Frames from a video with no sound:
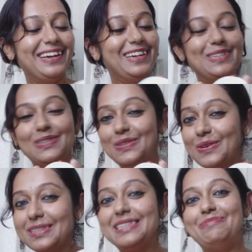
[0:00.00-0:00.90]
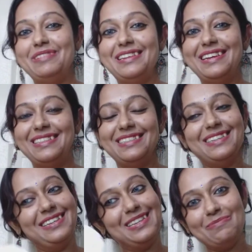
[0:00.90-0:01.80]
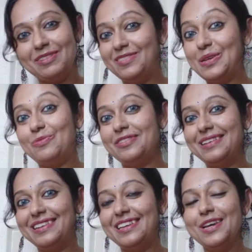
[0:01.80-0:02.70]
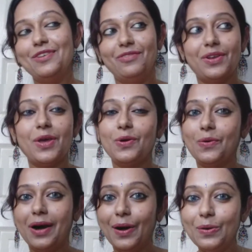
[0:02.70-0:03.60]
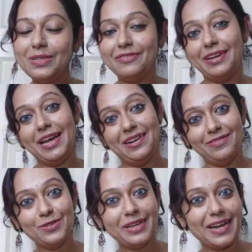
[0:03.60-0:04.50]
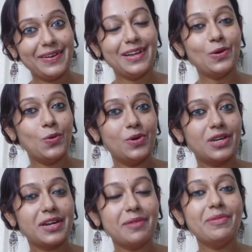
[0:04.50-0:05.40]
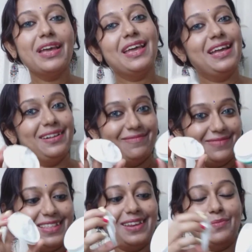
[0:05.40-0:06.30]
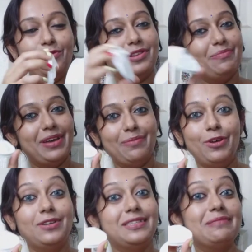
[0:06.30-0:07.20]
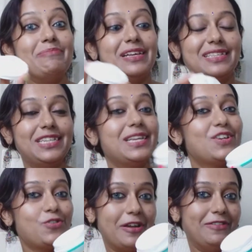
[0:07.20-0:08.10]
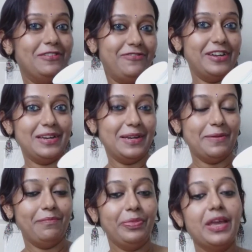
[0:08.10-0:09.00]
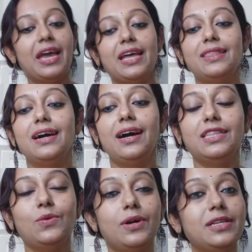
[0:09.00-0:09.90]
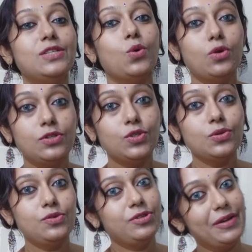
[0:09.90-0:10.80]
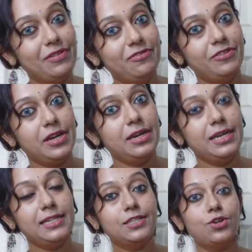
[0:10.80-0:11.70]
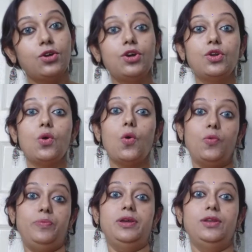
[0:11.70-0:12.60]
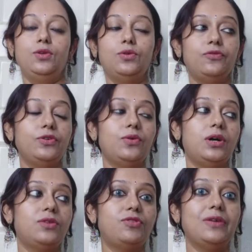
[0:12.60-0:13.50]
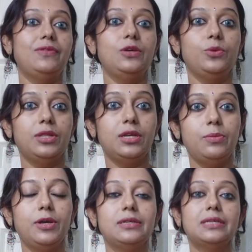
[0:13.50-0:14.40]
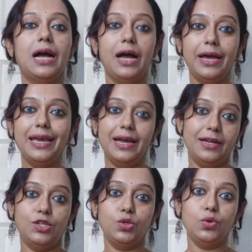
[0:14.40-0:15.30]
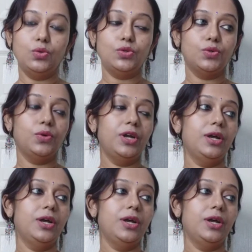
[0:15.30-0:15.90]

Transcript: I do not keep it like this. I keep it separately. When I go out, if I have to carry a cold cream, then I put it back because it makes it travel friendly. The other one is also travel friendly. It's not gonna open, you know, if you are traveling with it, because I had to go to